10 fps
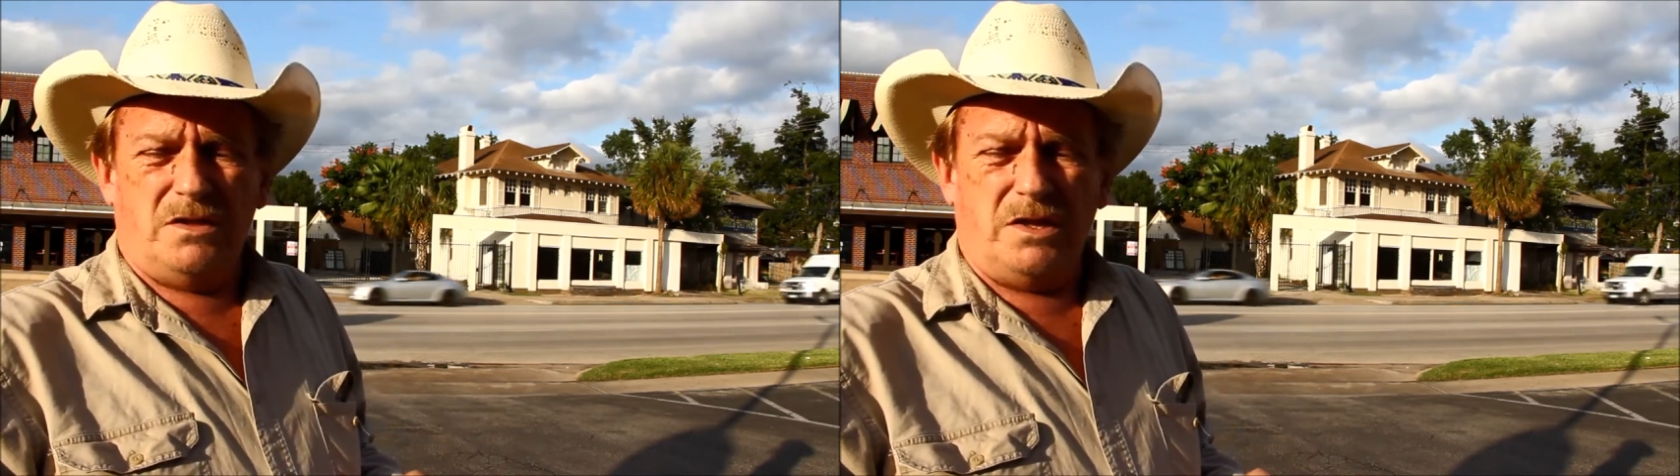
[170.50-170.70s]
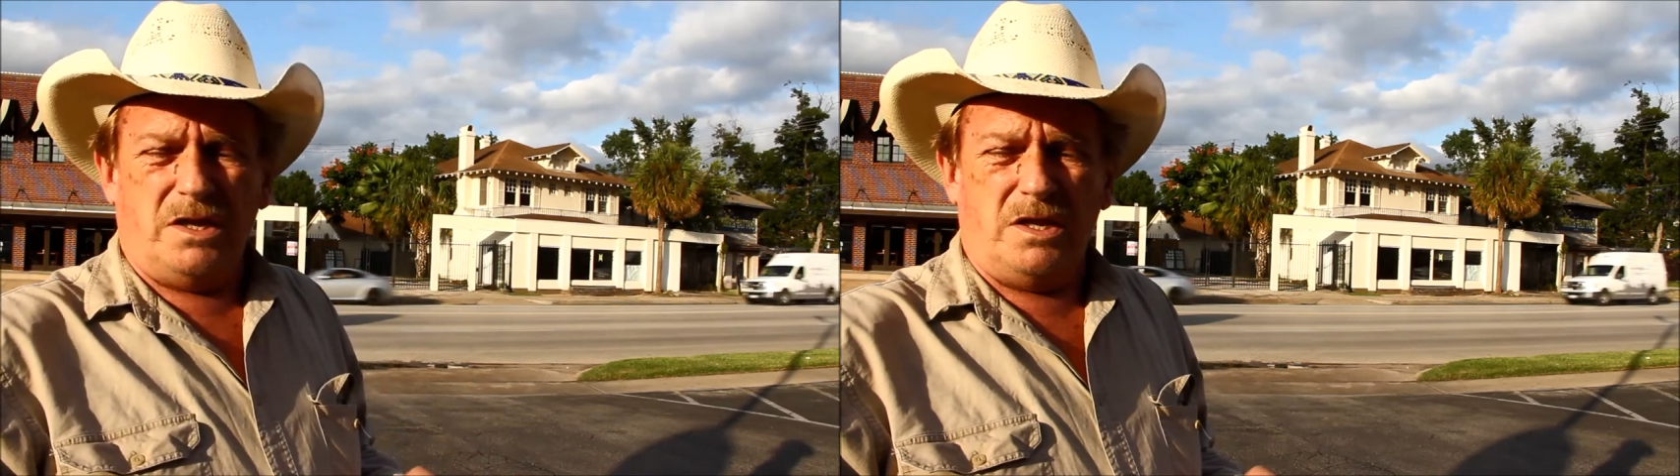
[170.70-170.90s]

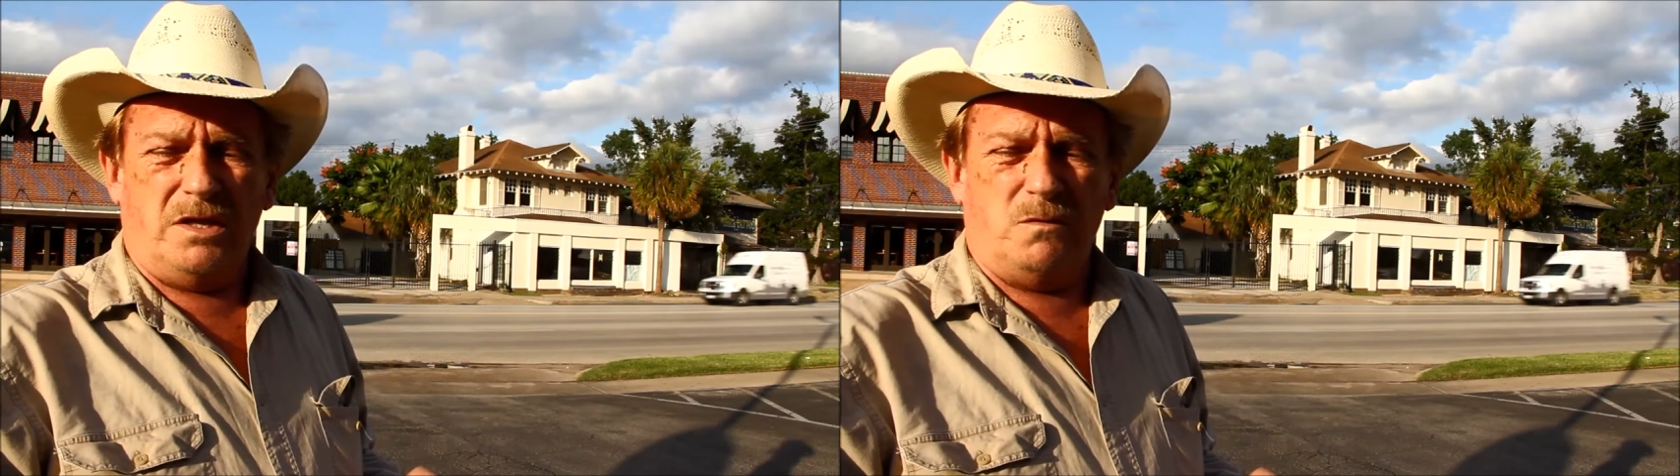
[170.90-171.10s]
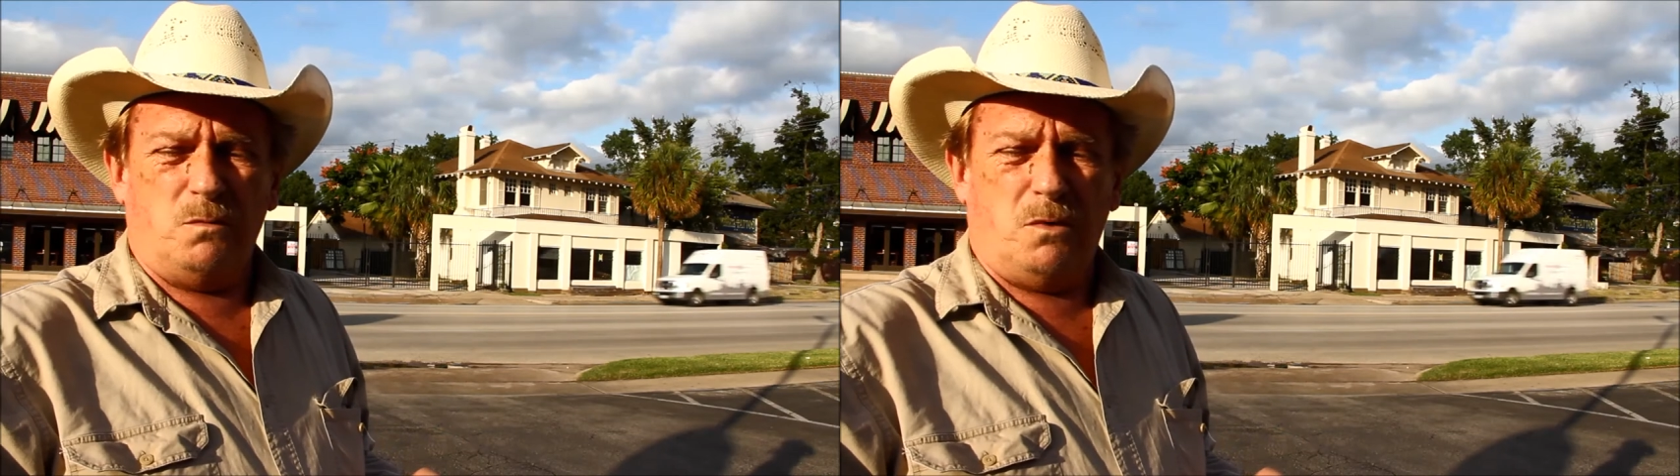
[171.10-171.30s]

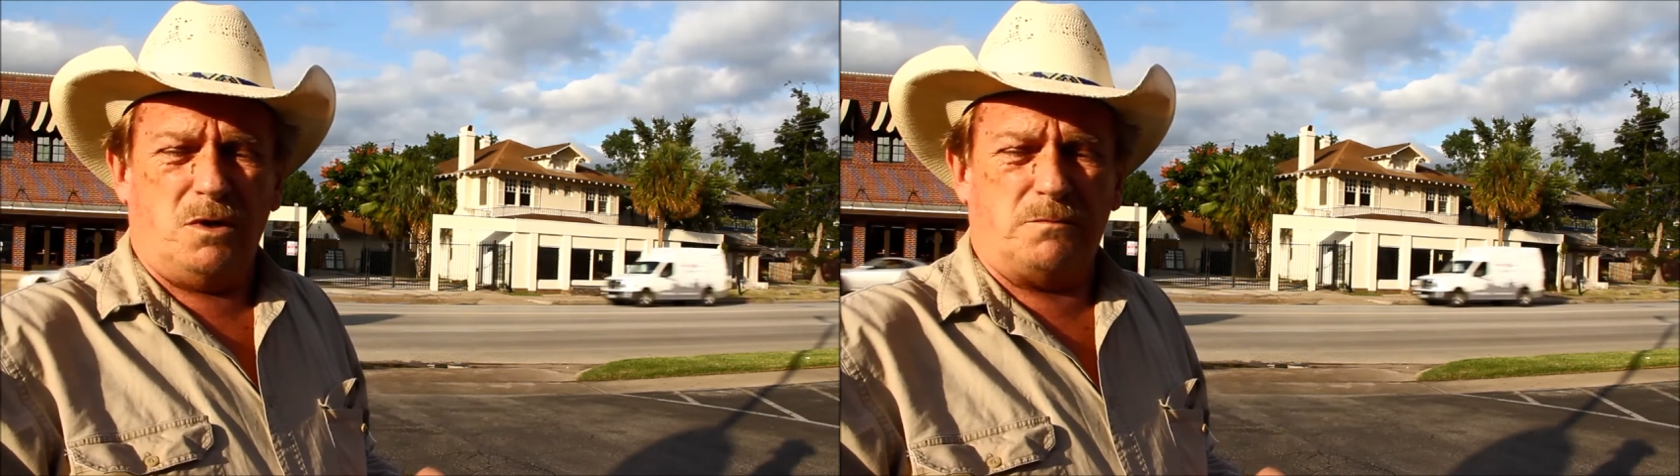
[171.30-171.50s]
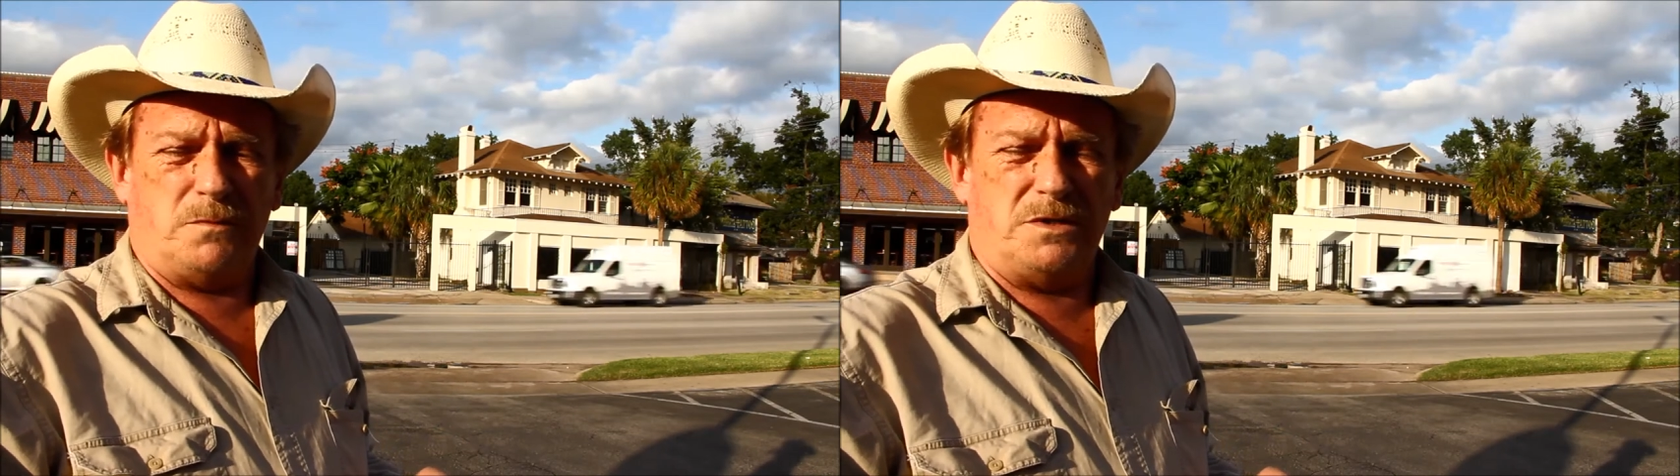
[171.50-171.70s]
than
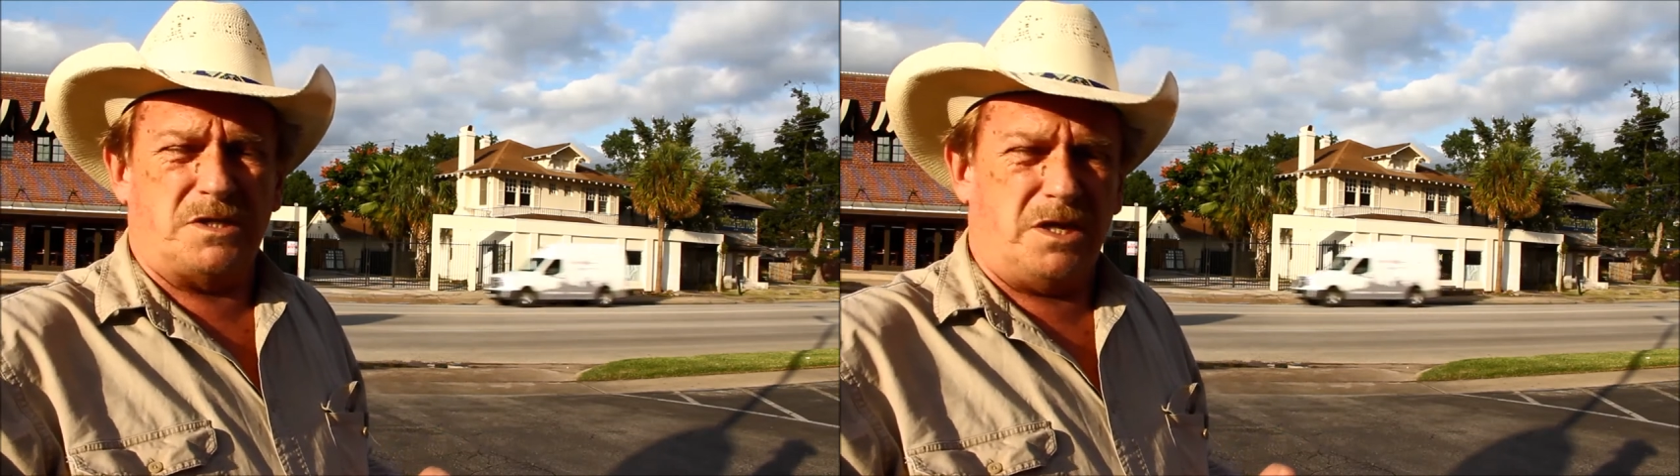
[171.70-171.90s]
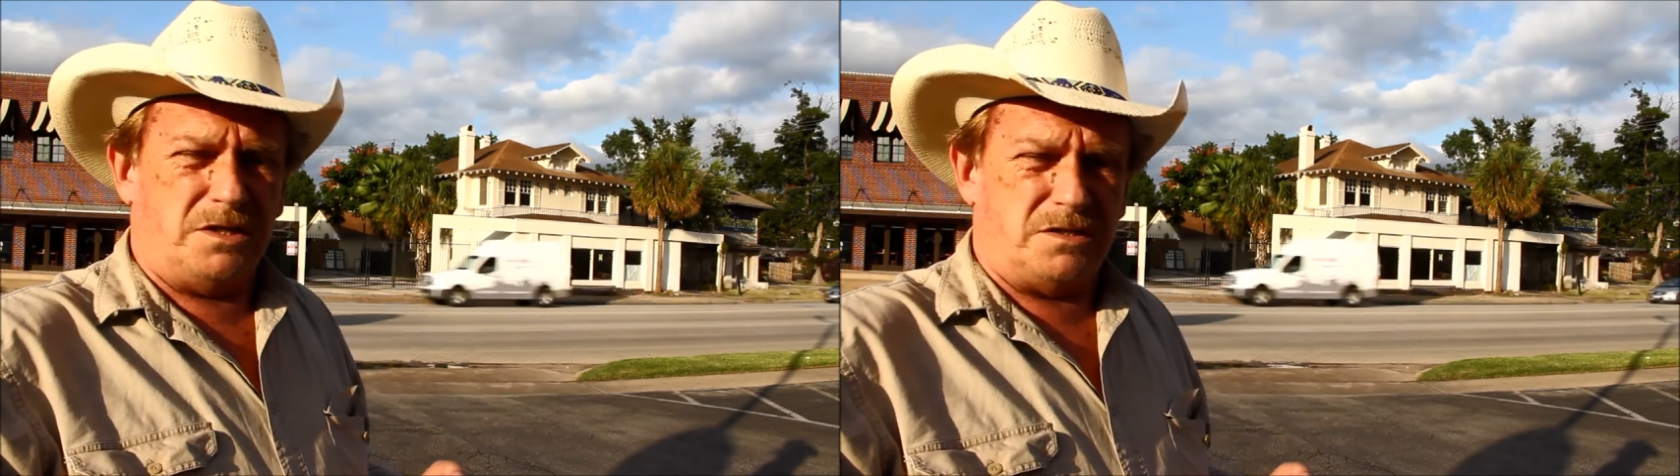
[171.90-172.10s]
what
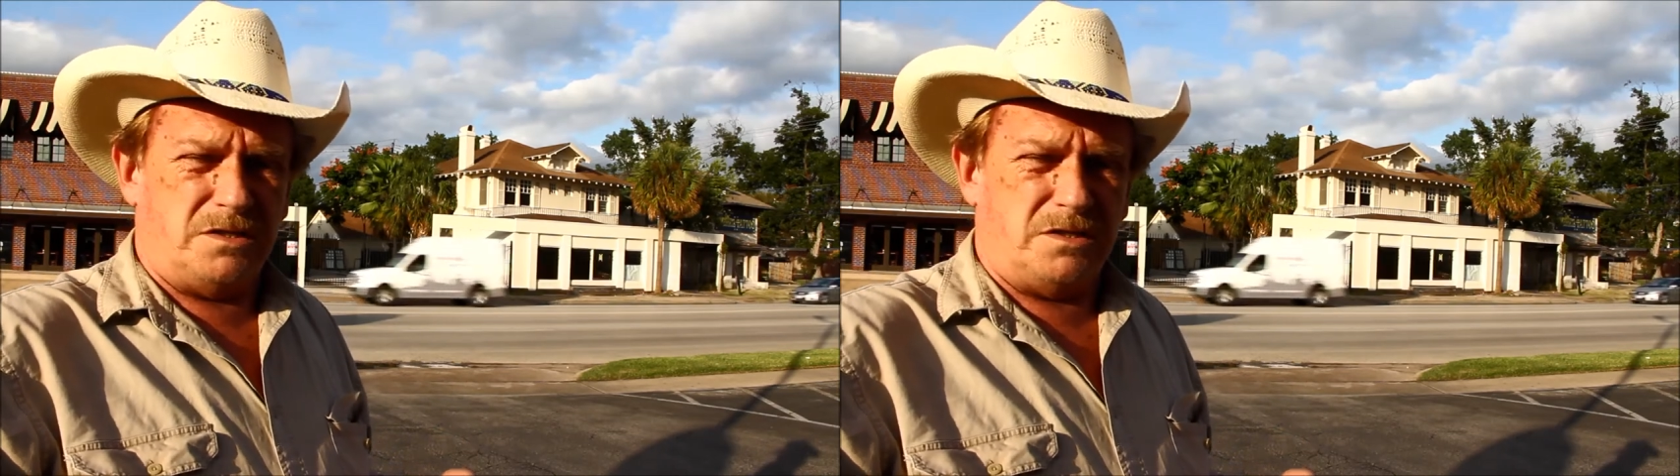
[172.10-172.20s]
presaged